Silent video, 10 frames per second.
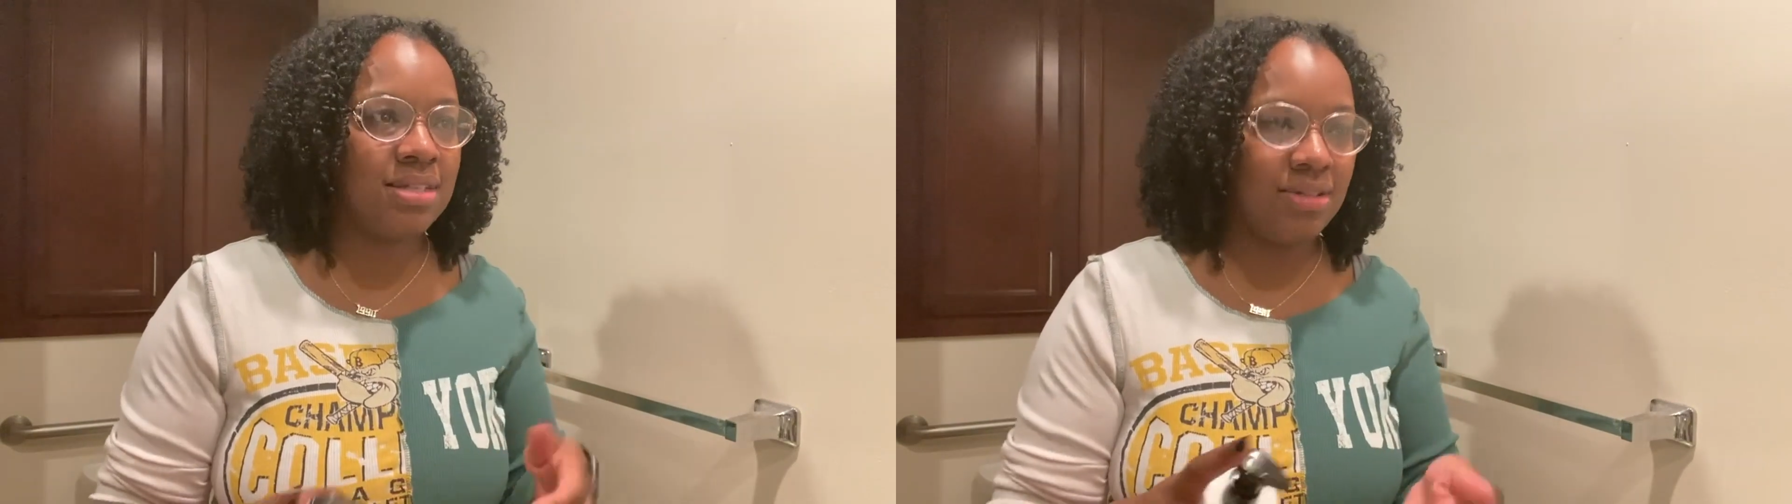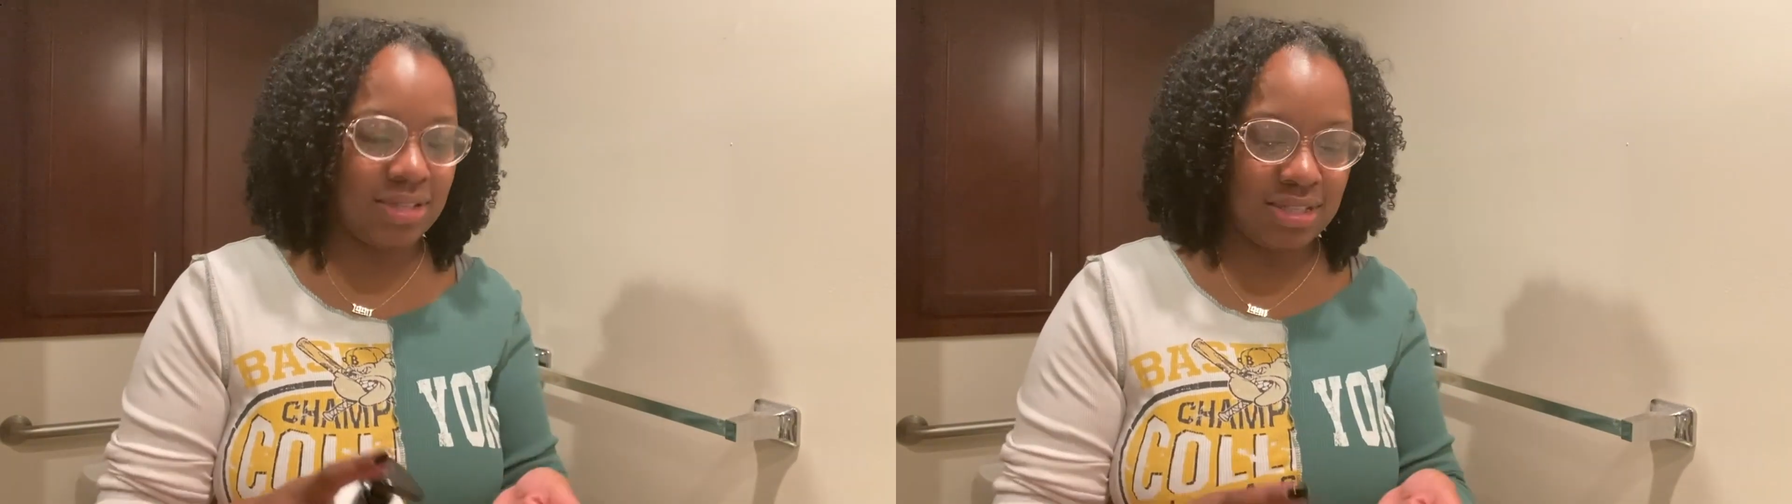
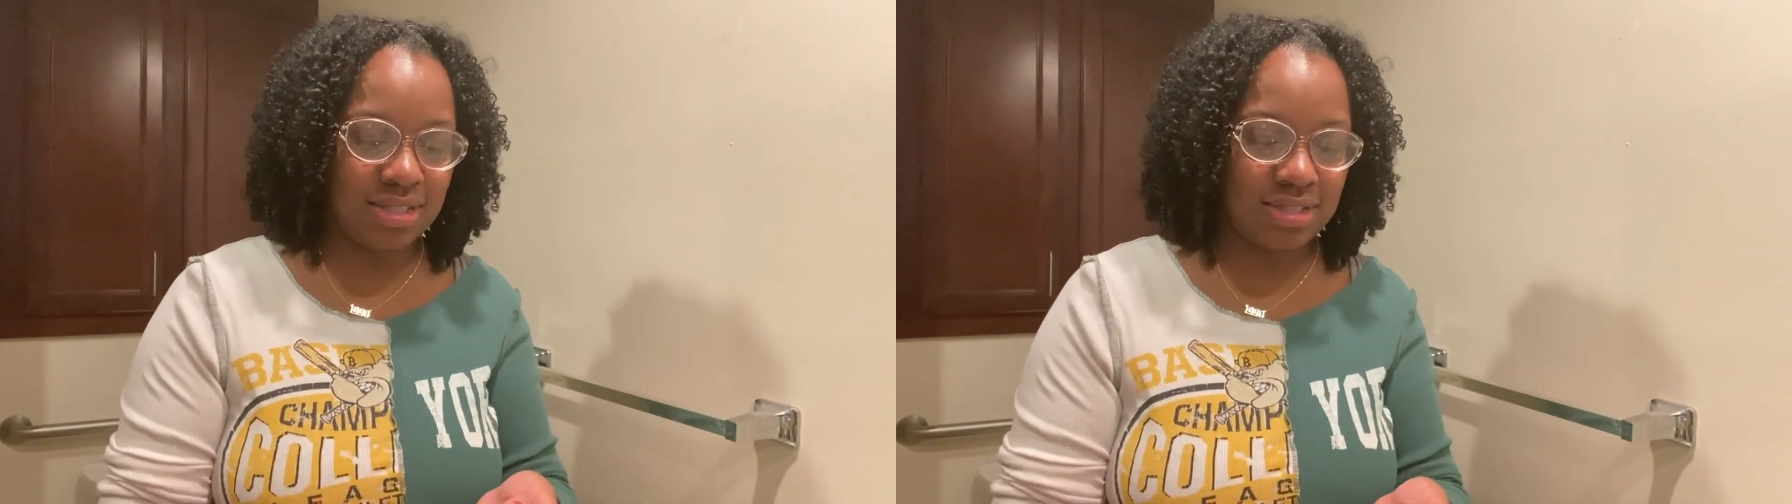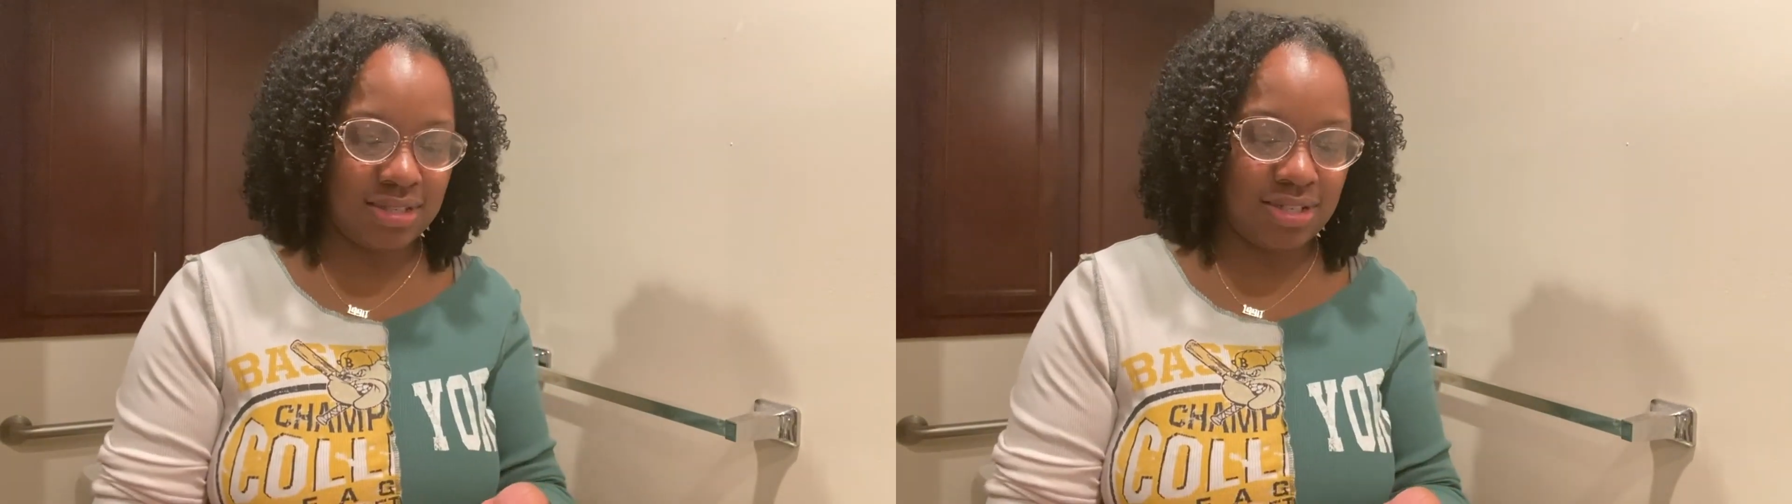it,
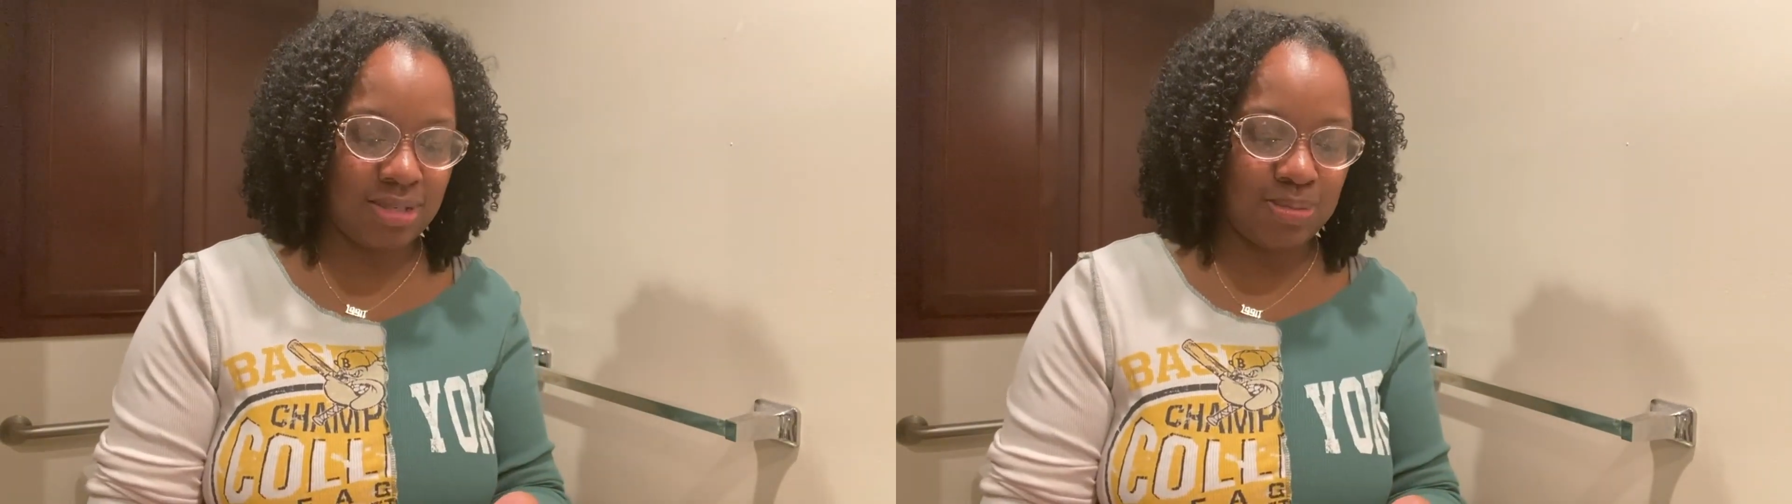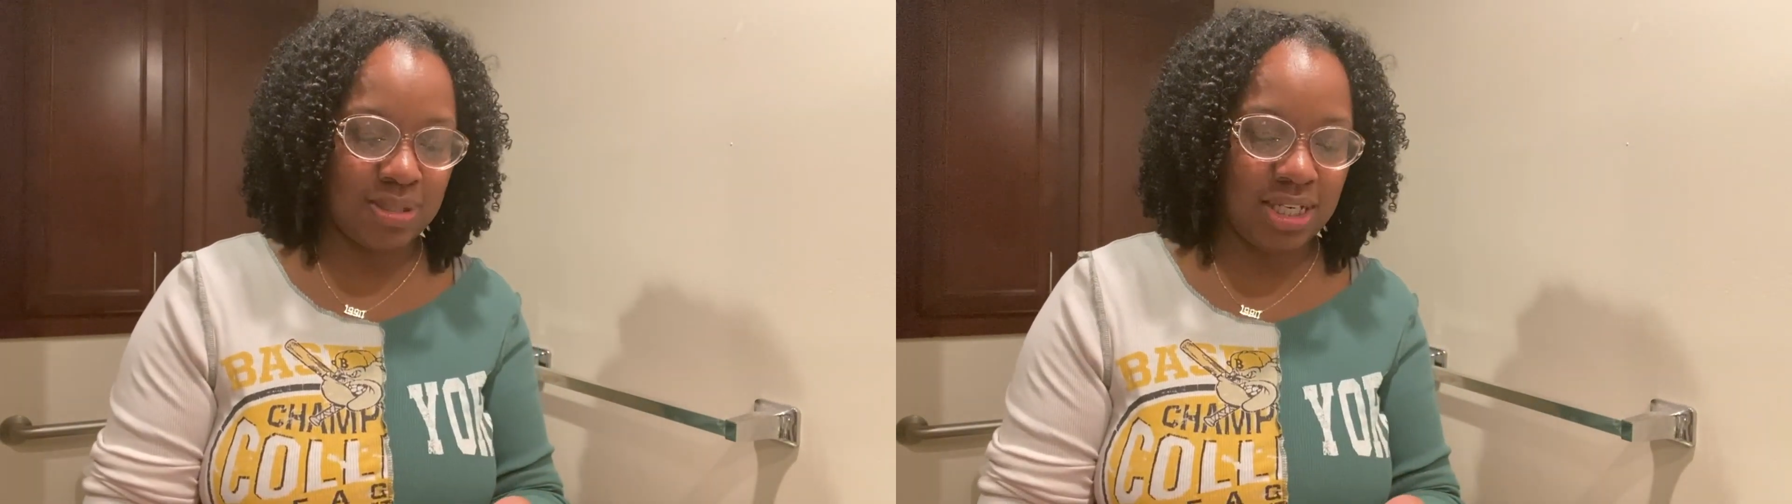let's
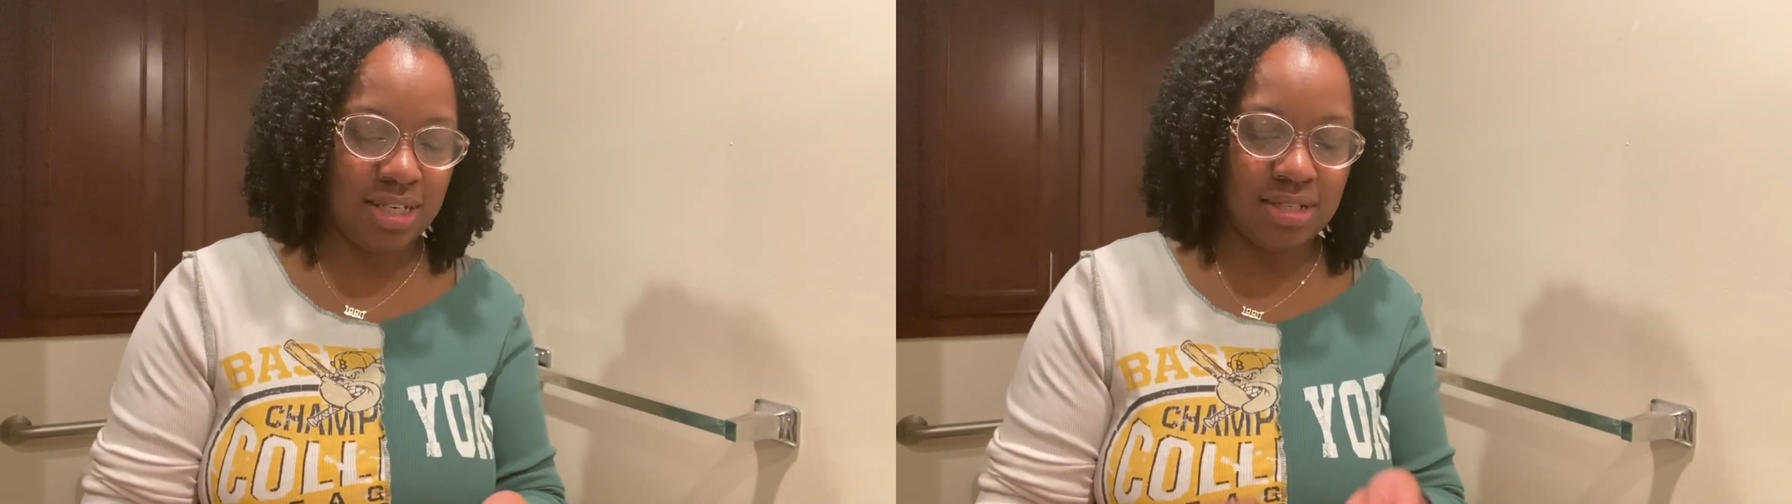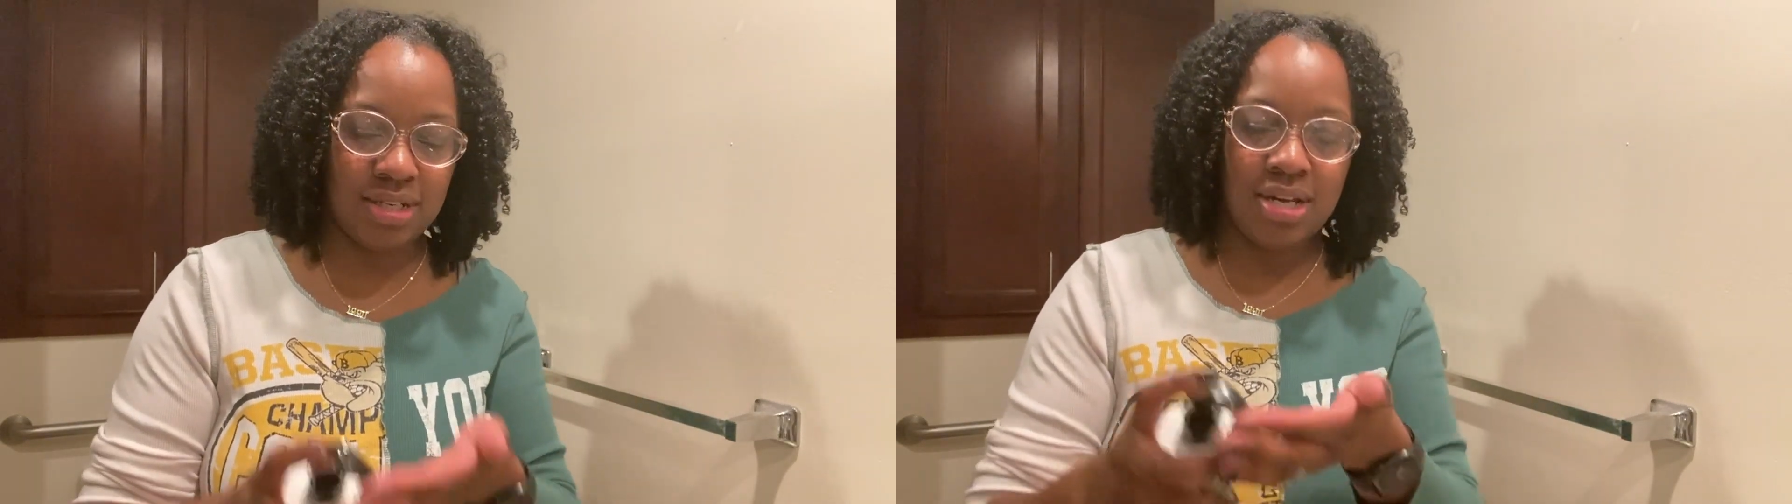just
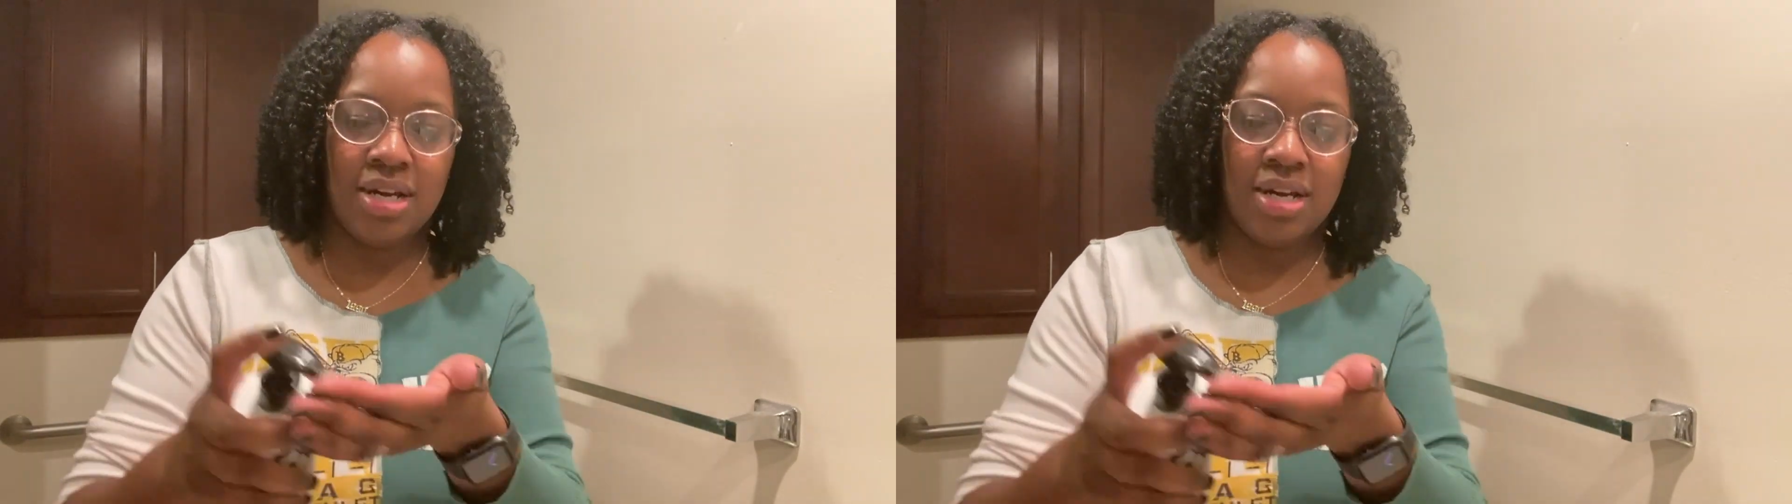pretend.